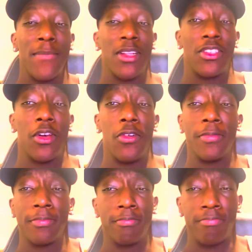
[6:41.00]
So
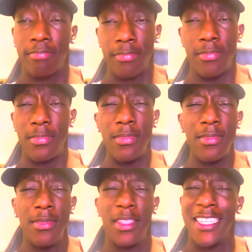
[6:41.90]

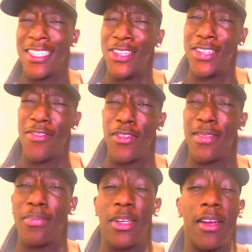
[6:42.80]
it's a little different,
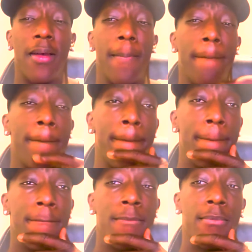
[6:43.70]
but, um,
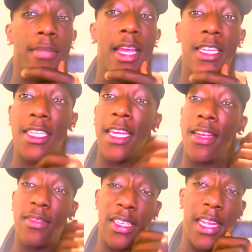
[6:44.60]
that is the
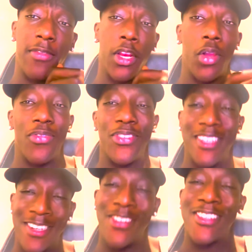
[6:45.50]
end of today's video. If you
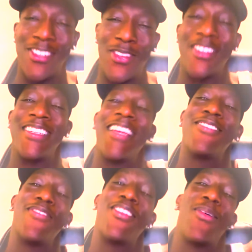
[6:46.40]
did go into enjoy
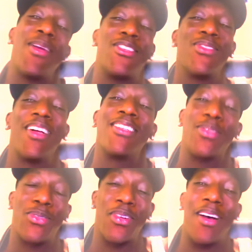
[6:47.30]
today's video, make sure you like,
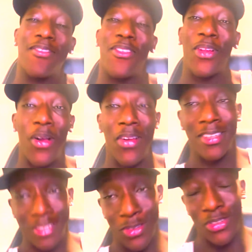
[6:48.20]
subscribe, follow all
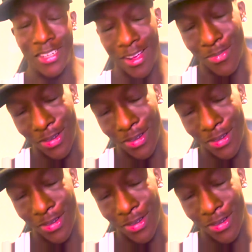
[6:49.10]
the socials down